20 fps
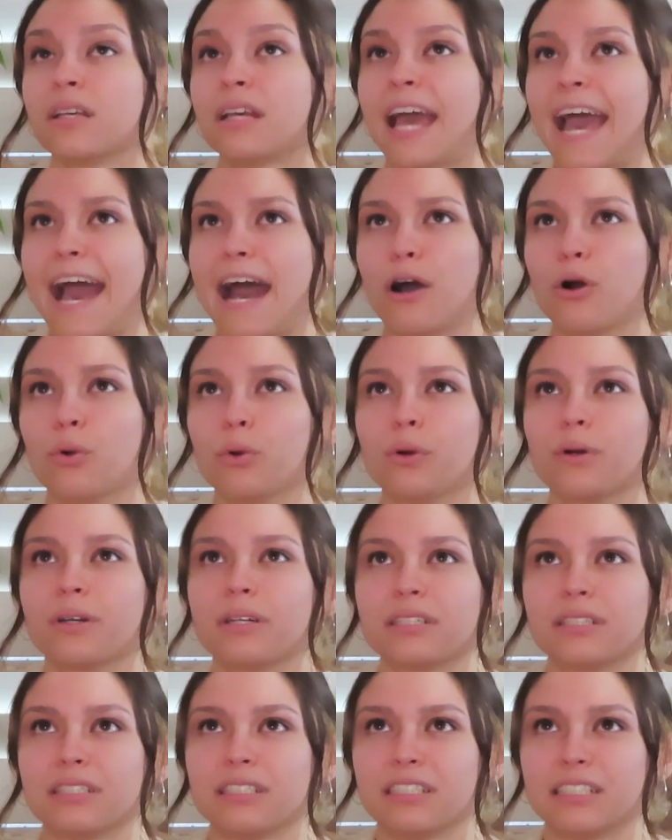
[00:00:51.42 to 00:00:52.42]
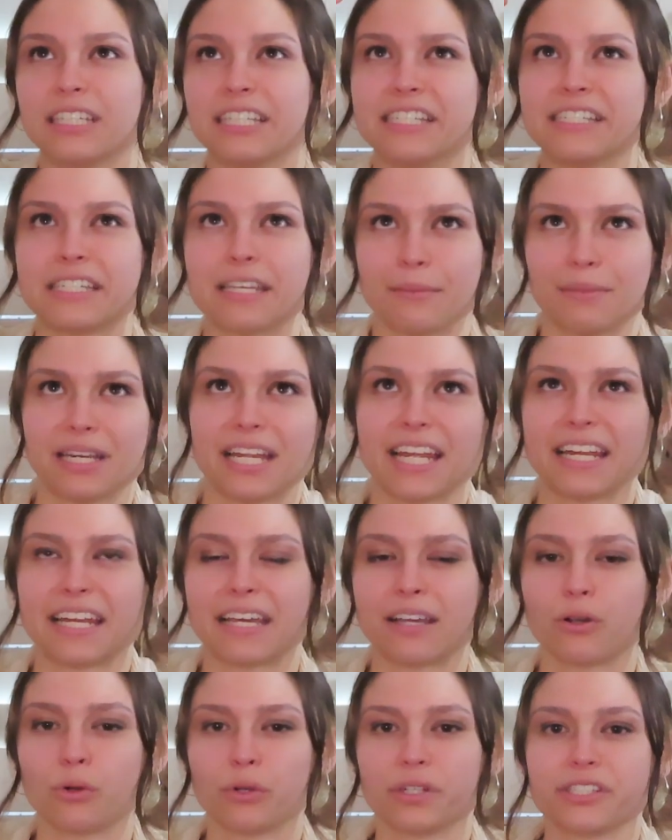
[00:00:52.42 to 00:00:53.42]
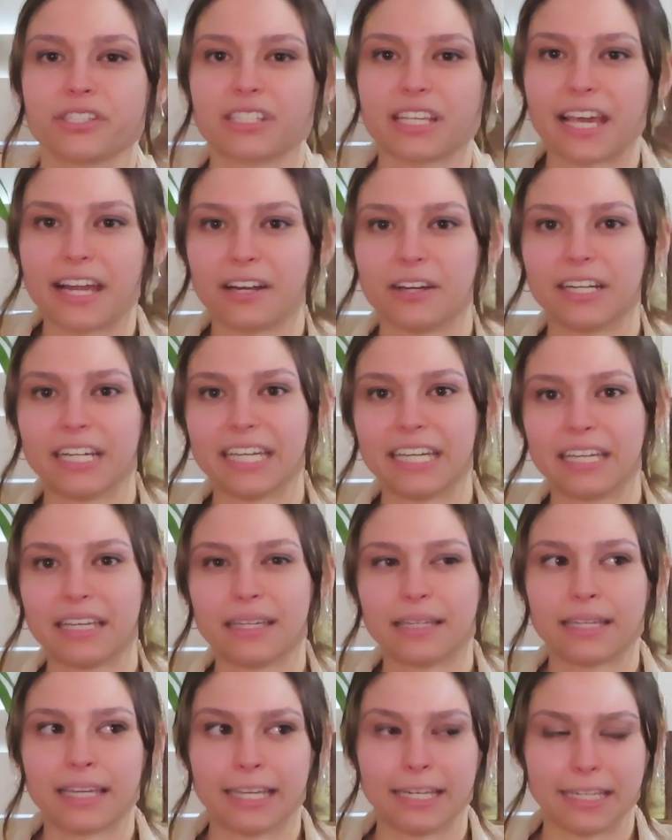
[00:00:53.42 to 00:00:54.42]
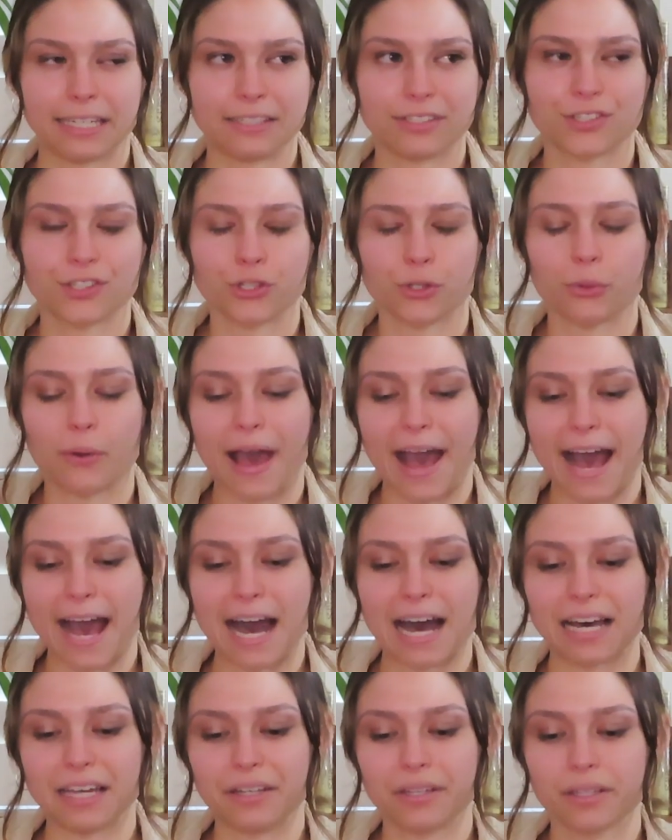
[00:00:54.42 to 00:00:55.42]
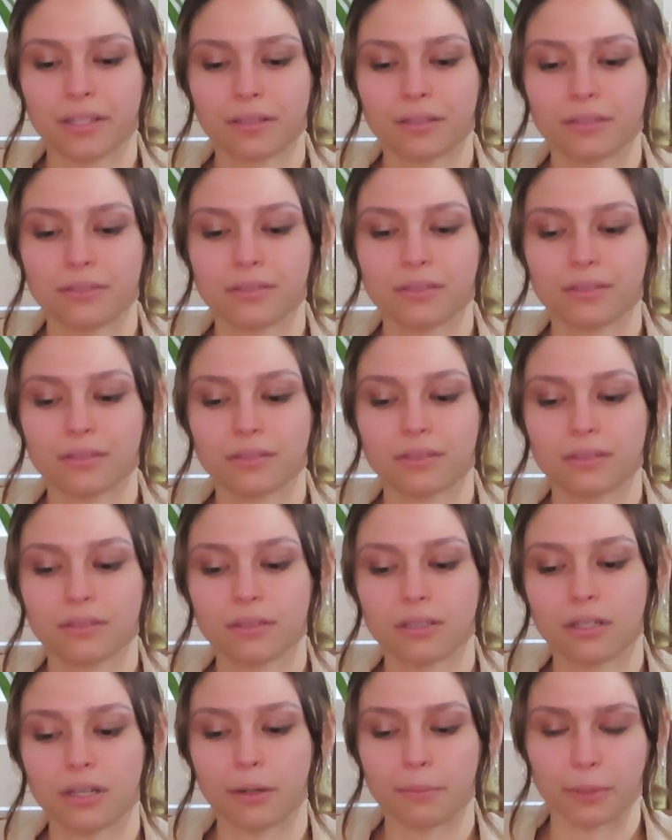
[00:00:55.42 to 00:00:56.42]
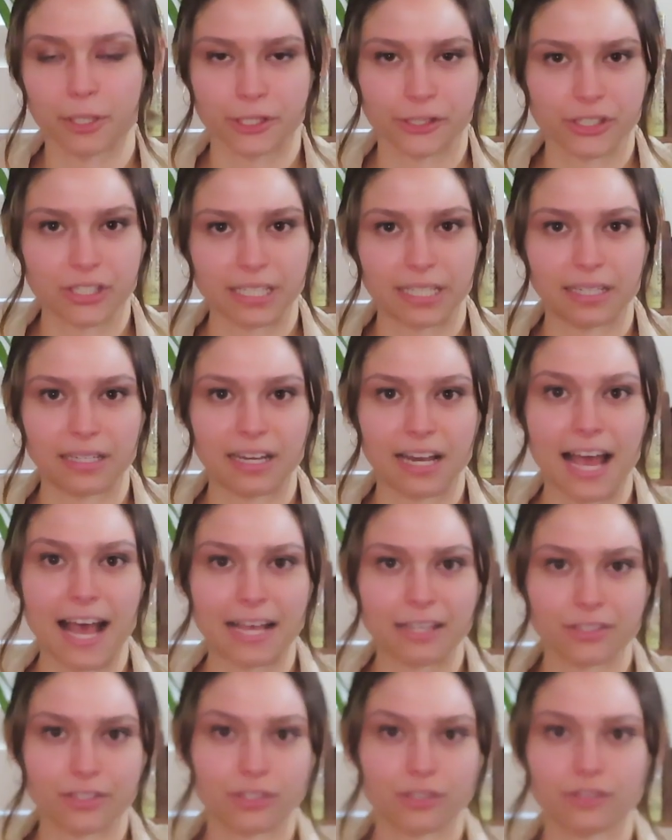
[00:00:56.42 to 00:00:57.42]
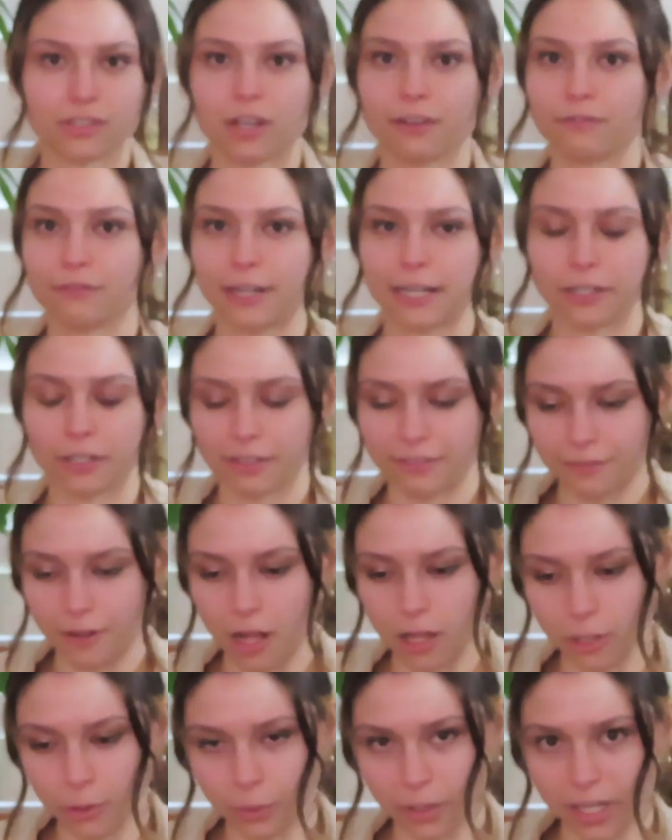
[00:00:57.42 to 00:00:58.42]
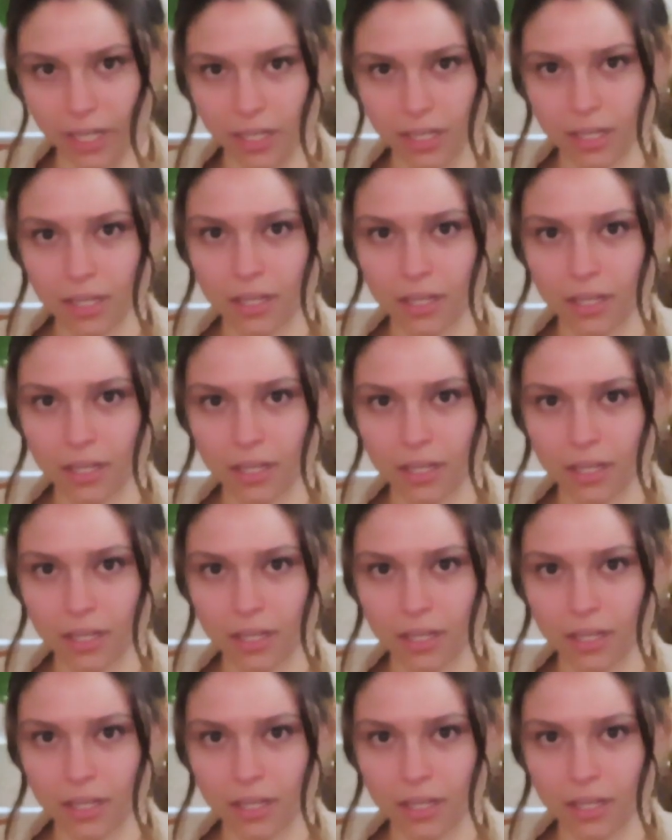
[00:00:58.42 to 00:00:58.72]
how intimidating or scary it is to add a person as a friend or follower.